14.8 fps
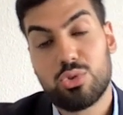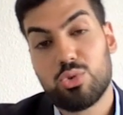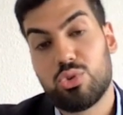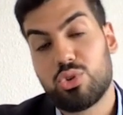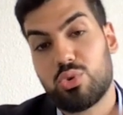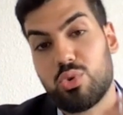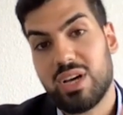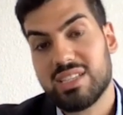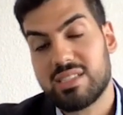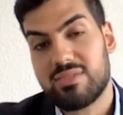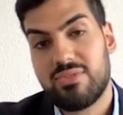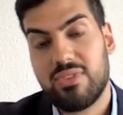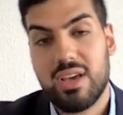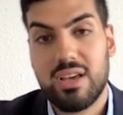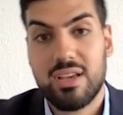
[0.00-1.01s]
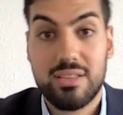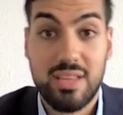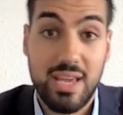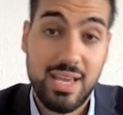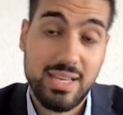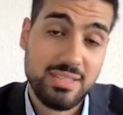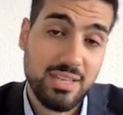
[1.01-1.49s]
to transfer
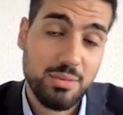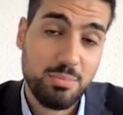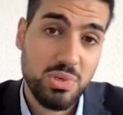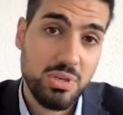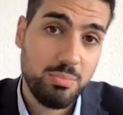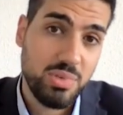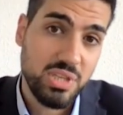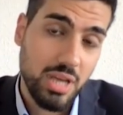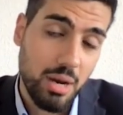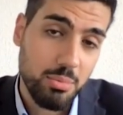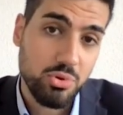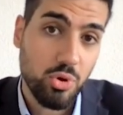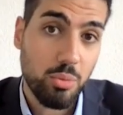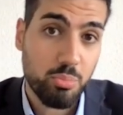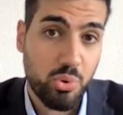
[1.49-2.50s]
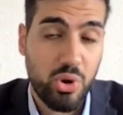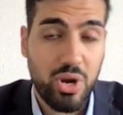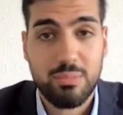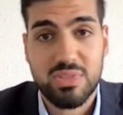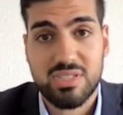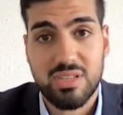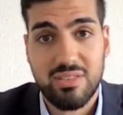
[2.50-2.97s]
the SAP BW
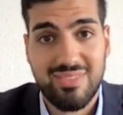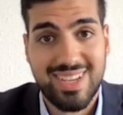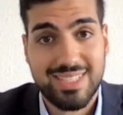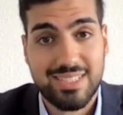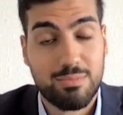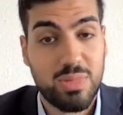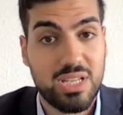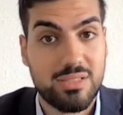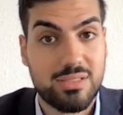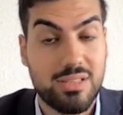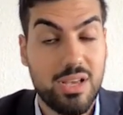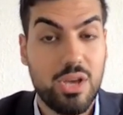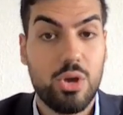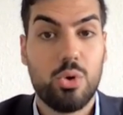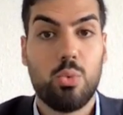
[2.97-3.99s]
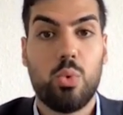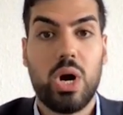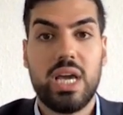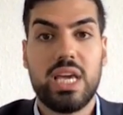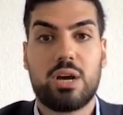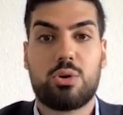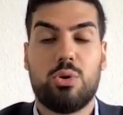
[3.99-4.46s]
on-premise investments
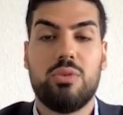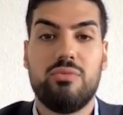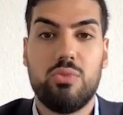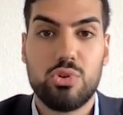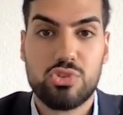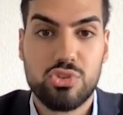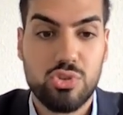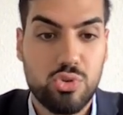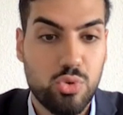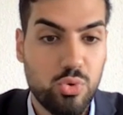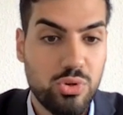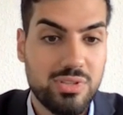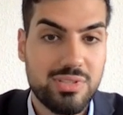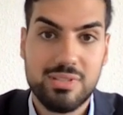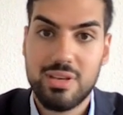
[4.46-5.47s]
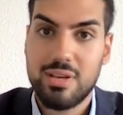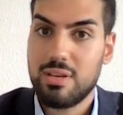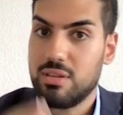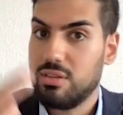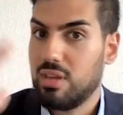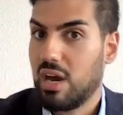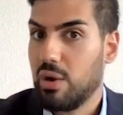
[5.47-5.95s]
via conversion tools
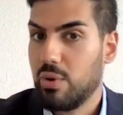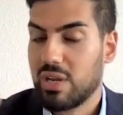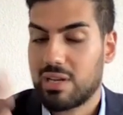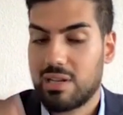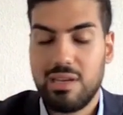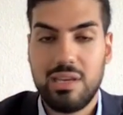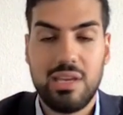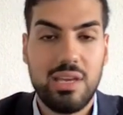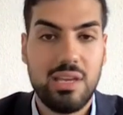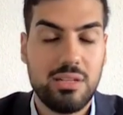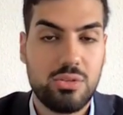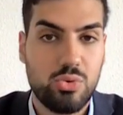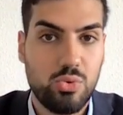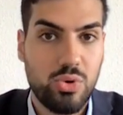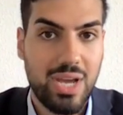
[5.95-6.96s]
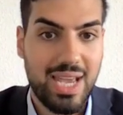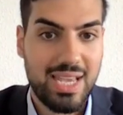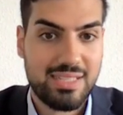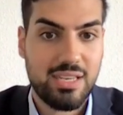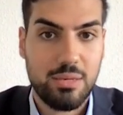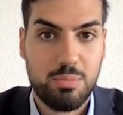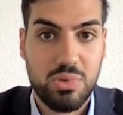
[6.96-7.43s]
directly into
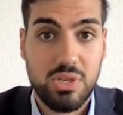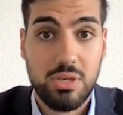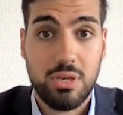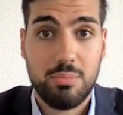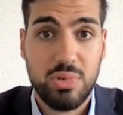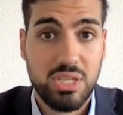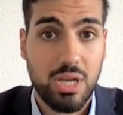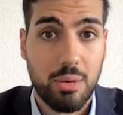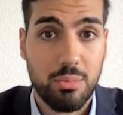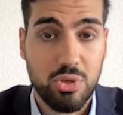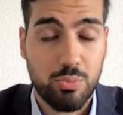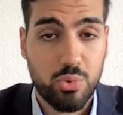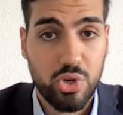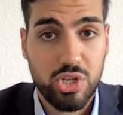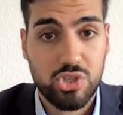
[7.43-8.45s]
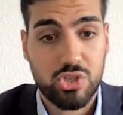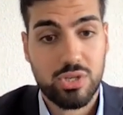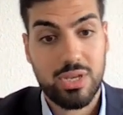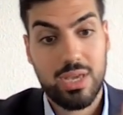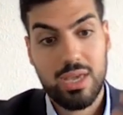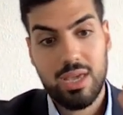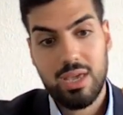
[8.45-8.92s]
SAP BW Bridge.
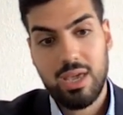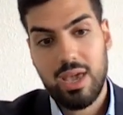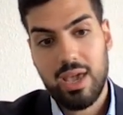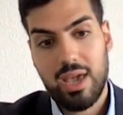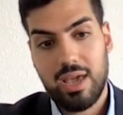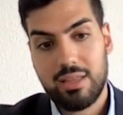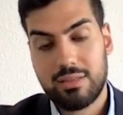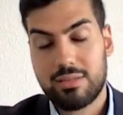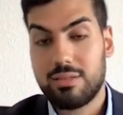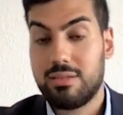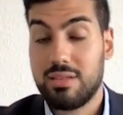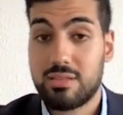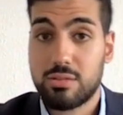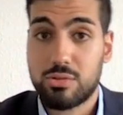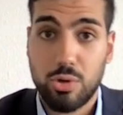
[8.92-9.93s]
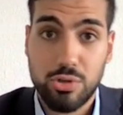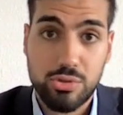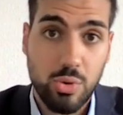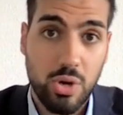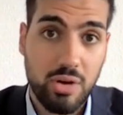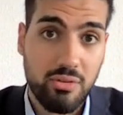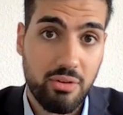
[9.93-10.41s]
And this is
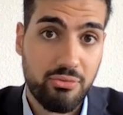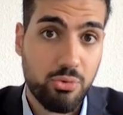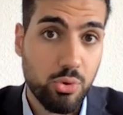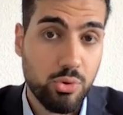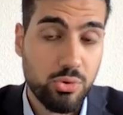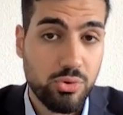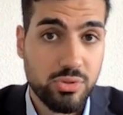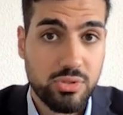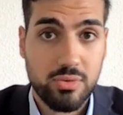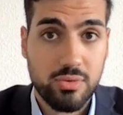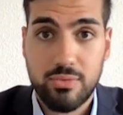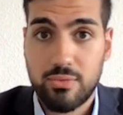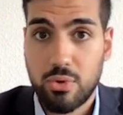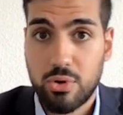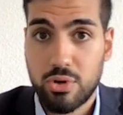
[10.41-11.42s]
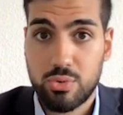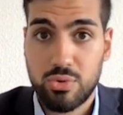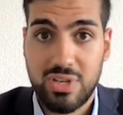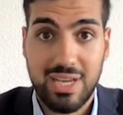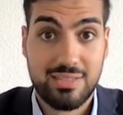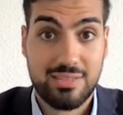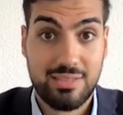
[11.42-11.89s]
also our focus for
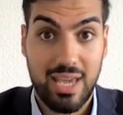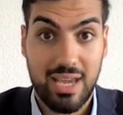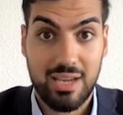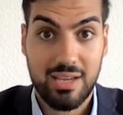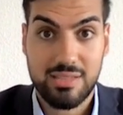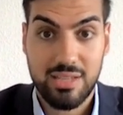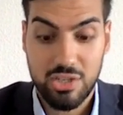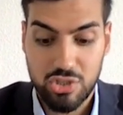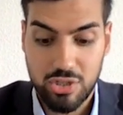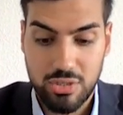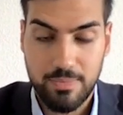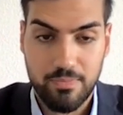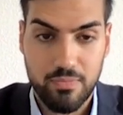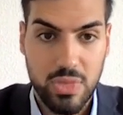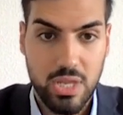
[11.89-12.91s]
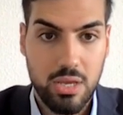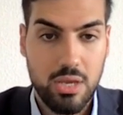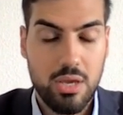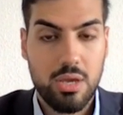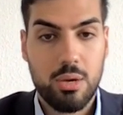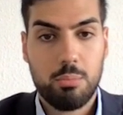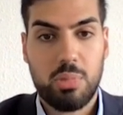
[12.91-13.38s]
today's TechEd session.
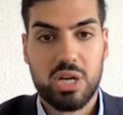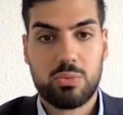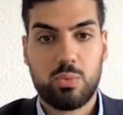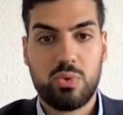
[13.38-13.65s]
But